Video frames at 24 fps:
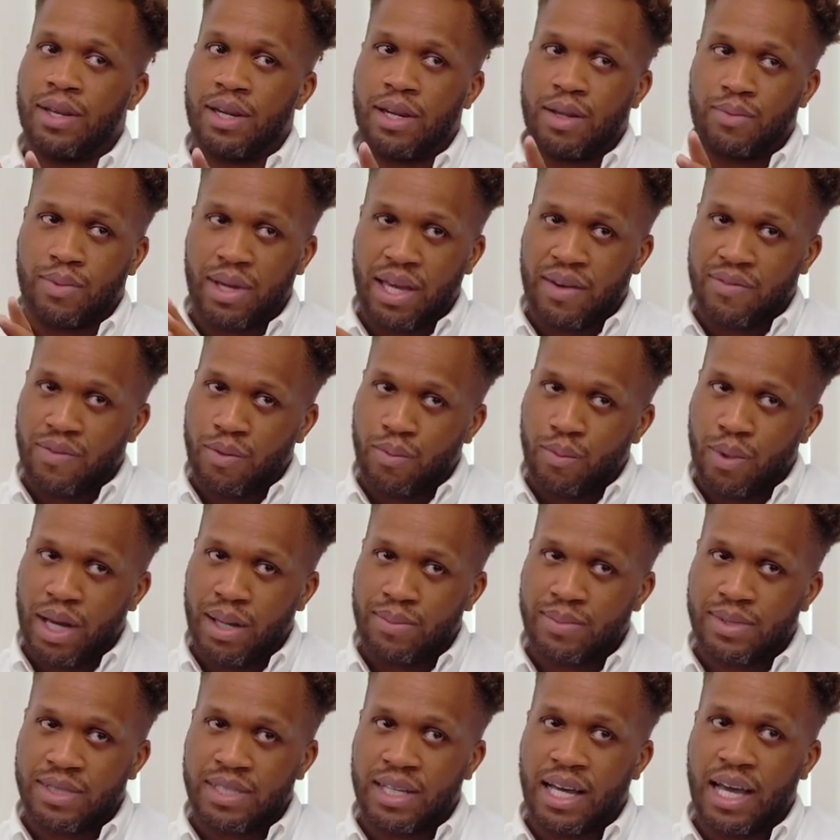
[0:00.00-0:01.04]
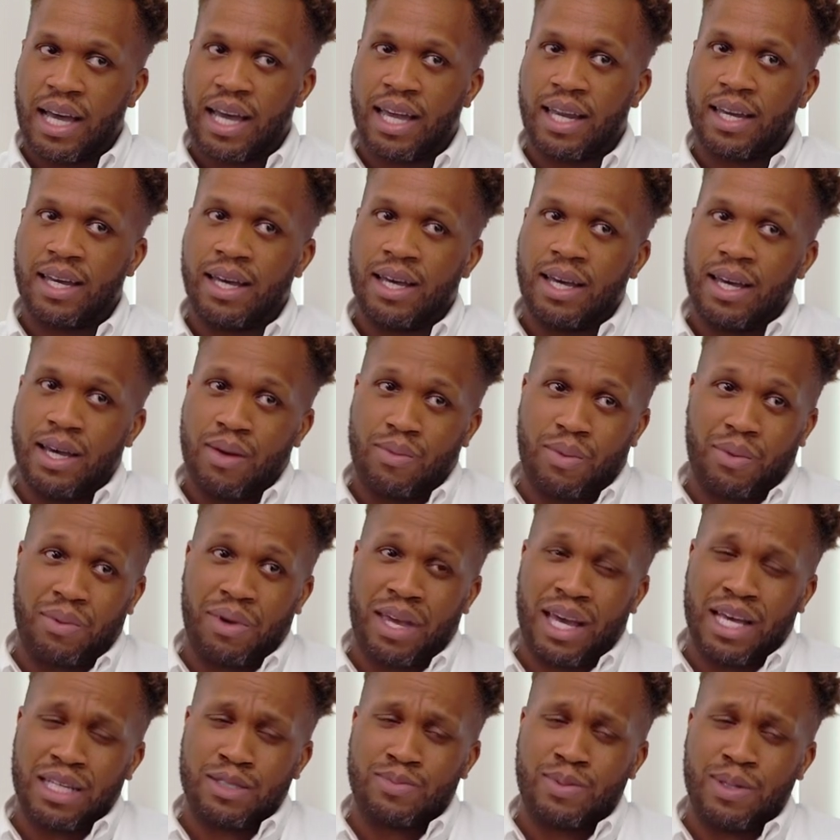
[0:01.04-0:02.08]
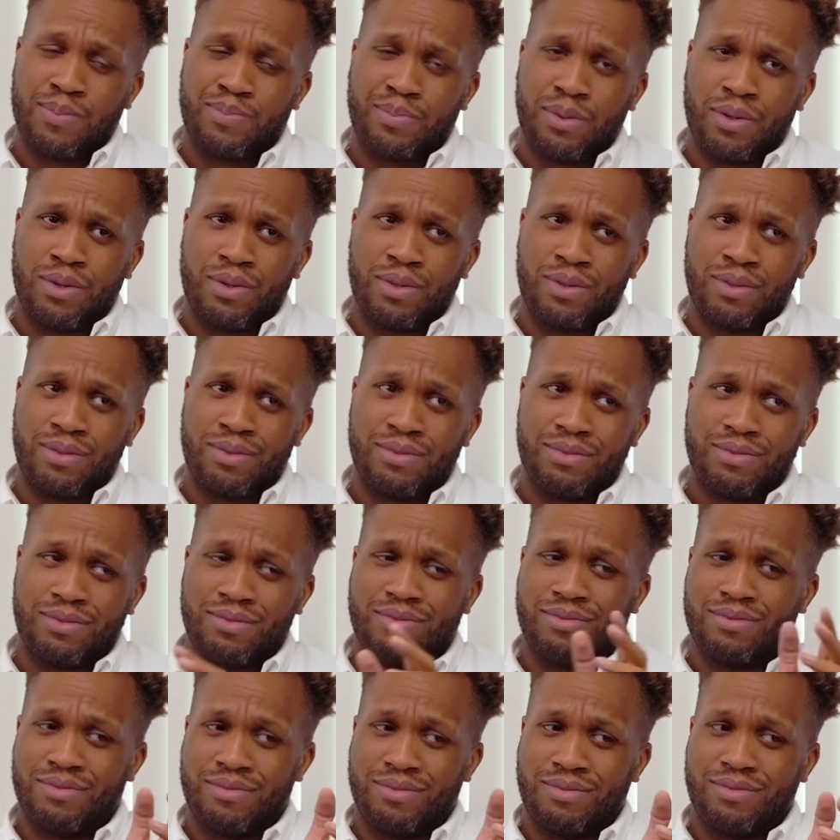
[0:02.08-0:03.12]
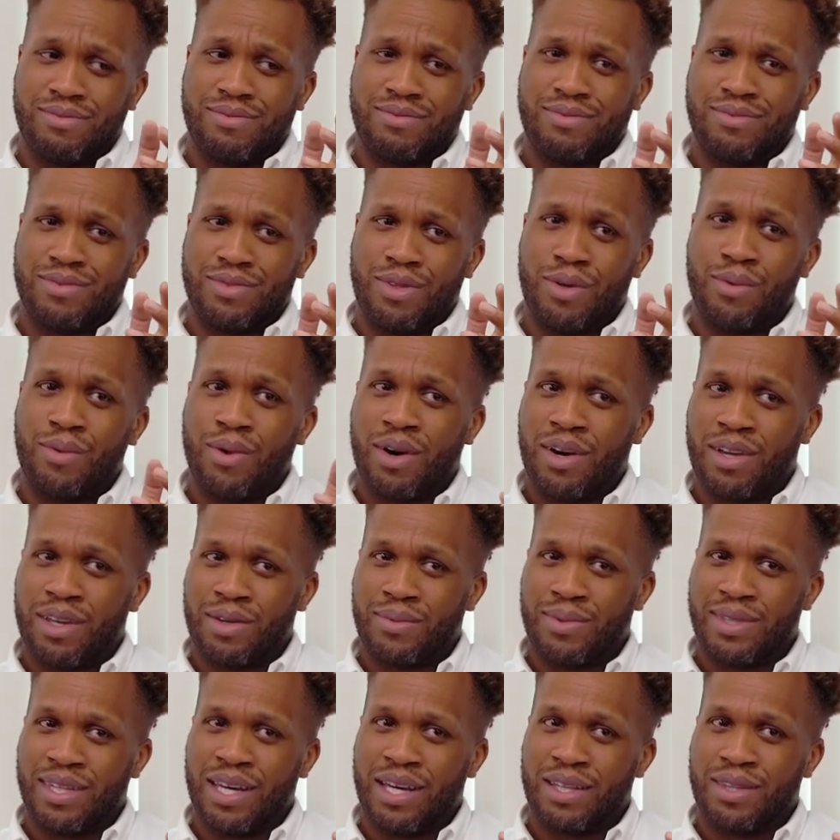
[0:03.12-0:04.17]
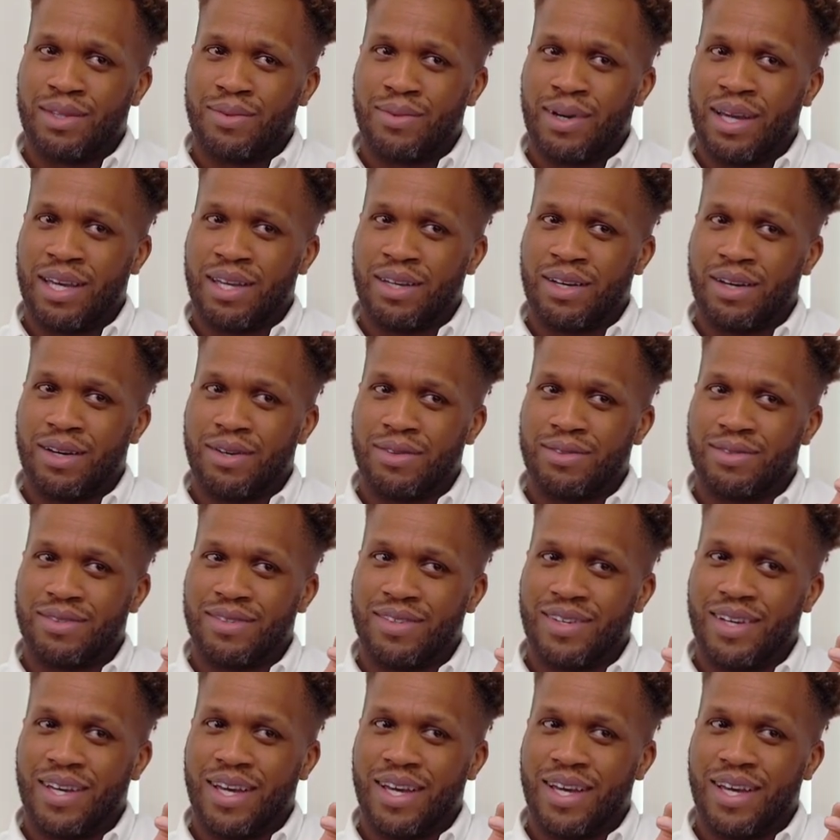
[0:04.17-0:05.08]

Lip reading: and we have a website where we ask people, who are you without the white coat?